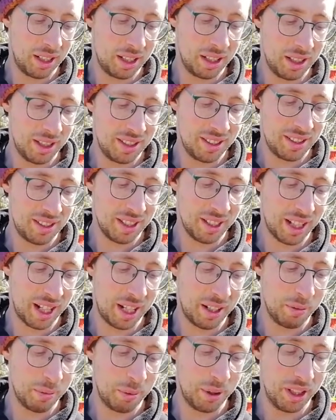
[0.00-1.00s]
this is the
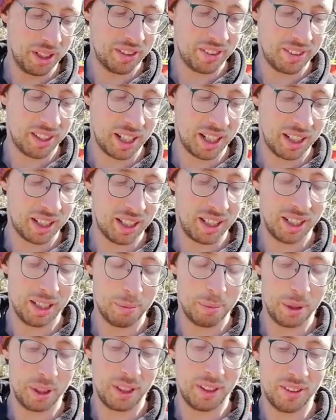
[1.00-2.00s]
kind of worst technique
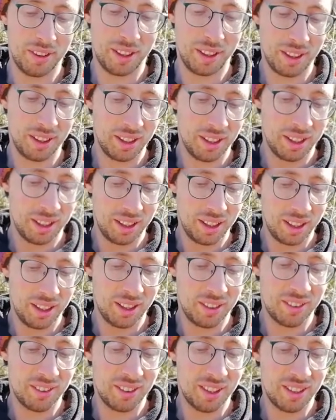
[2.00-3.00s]
because it
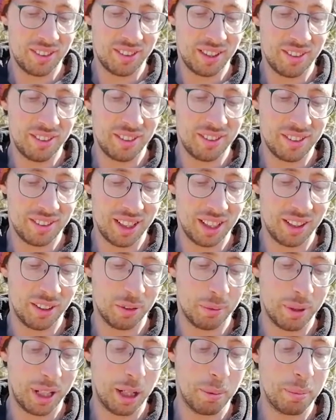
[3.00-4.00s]
doesn't necessarily stick
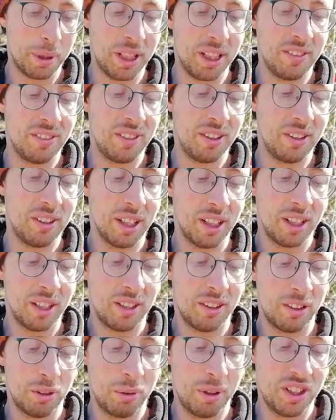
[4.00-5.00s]
as well. But if you
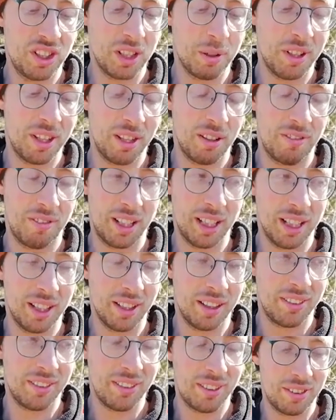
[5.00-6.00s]
squish it with your
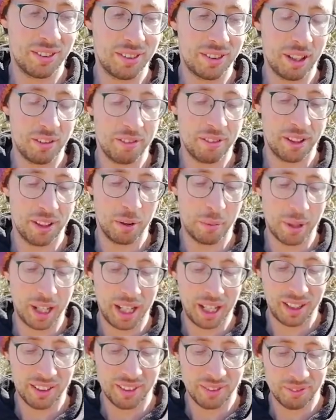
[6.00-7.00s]
fingers, you soften the
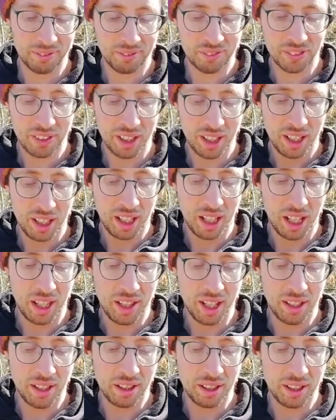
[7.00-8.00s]
wax, and
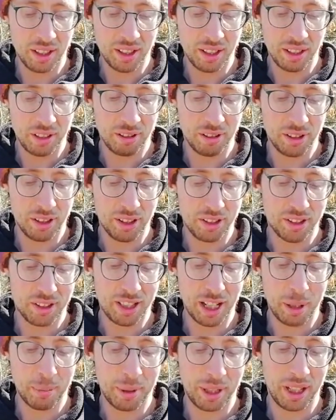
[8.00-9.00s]
then you can literally just
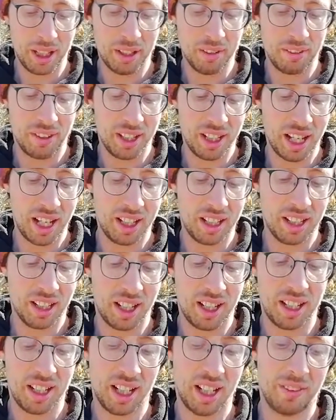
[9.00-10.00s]
dab it over the end
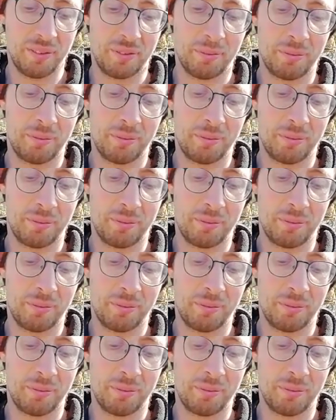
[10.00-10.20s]
like that.